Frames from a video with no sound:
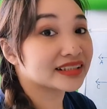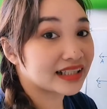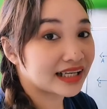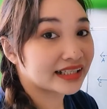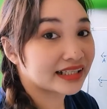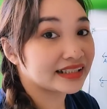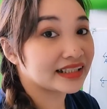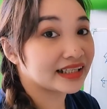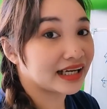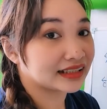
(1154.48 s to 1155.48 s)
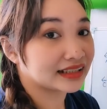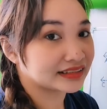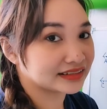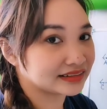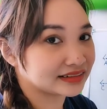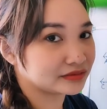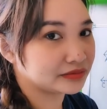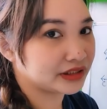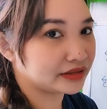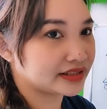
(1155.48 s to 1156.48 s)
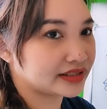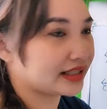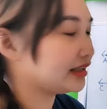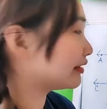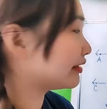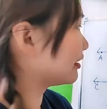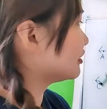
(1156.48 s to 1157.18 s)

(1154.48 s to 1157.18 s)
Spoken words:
angle, meaning to say they are of course